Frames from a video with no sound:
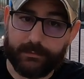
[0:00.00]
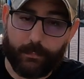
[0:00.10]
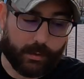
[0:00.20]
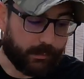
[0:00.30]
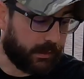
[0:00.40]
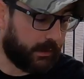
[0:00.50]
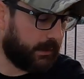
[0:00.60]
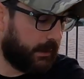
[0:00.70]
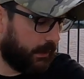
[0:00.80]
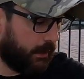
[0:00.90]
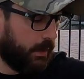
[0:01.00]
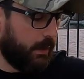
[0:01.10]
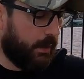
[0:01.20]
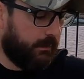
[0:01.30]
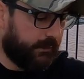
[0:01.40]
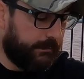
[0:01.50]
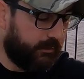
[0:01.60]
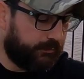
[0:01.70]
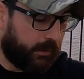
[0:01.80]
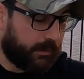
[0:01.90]
from ARMOLOQ, for the
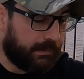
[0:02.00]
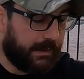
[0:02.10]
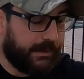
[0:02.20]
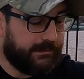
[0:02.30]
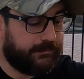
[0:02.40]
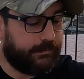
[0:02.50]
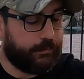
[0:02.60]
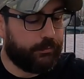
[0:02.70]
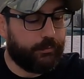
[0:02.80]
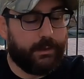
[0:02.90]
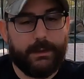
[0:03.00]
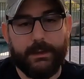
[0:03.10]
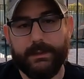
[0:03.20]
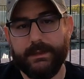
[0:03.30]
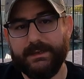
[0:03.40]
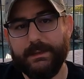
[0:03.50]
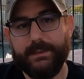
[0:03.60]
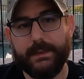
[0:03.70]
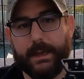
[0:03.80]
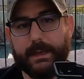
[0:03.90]
most part, applies to the
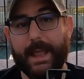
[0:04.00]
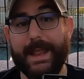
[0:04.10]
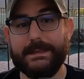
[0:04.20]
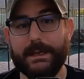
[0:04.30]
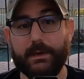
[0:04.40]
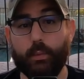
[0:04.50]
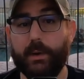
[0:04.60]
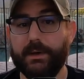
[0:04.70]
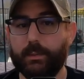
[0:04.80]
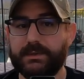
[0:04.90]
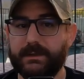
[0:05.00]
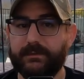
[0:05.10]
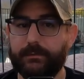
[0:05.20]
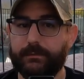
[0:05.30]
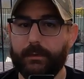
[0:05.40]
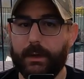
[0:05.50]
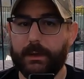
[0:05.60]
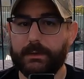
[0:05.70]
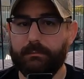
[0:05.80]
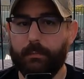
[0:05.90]
TPA 891, which is
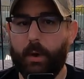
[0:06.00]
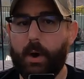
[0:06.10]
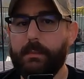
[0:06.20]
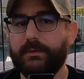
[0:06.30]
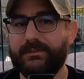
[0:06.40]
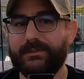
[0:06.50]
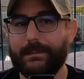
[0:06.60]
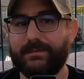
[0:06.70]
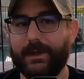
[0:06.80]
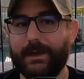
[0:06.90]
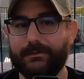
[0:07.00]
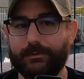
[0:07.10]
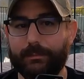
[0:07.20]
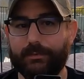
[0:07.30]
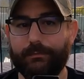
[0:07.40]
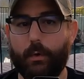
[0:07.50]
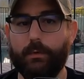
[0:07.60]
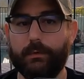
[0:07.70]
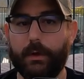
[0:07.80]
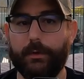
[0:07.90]
uh, almost the same size in terms of
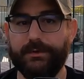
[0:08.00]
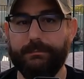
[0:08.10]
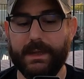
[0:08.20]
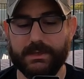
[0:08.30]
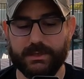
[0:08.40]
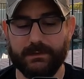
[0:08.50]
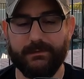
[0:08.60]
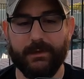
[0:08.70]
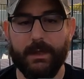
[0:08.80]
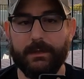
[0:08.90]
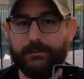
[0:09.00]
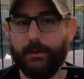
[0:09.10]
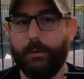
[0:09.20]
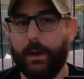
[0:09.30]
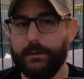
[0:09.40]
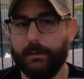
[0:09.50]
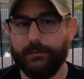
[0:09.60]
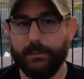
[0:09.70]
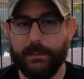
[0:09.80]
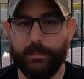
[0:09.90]
overall dimensions. So I know a
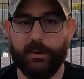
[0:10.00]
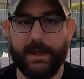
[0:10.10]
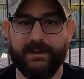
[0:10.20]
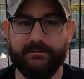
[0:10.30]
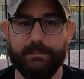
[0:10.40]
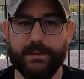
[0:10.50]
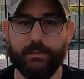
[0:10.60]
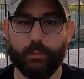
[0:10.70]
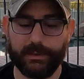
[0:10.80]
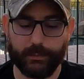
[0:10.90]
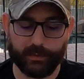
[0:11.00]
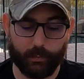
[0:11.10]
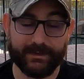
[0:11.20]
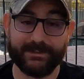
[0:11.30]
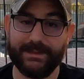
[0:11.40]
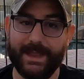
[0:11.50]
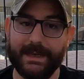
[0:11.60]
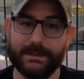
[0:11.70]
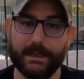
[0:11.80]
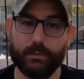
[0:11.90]
few people have been really requesting the
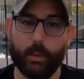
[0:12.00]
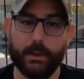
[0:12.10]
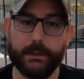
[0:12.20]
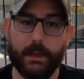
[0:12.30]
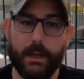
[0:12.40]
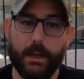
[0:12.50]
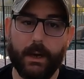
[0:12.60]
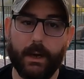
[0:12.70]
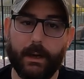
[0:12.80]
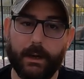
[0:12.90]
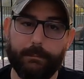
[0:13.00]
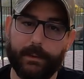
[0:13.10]
891, uh,